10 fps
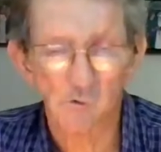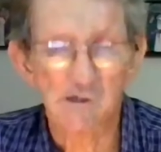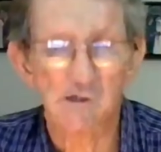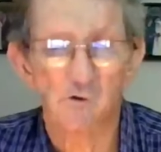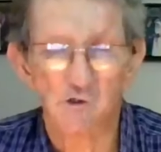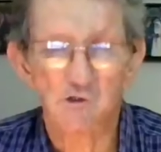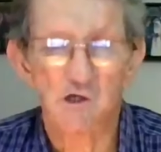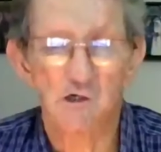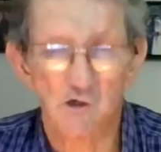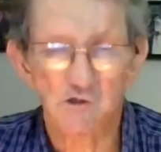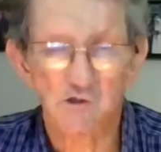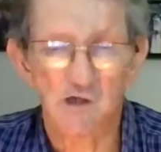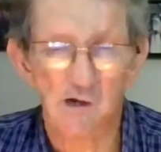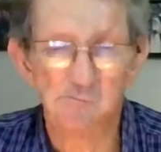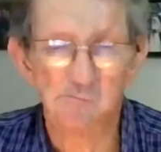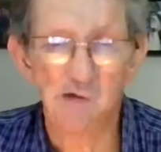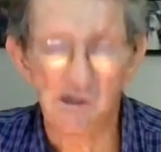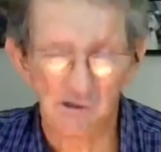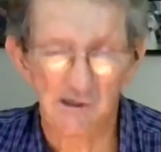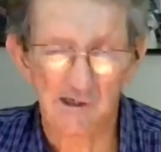We also lost a
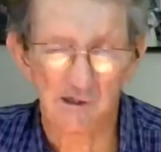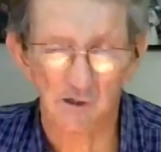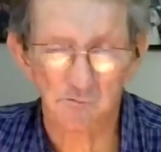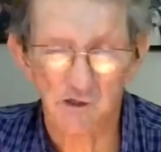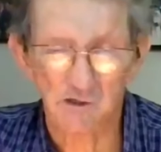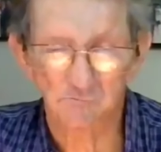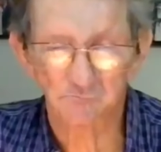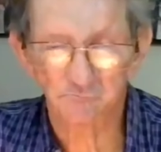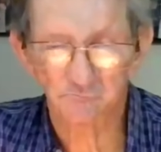Bell helicopter.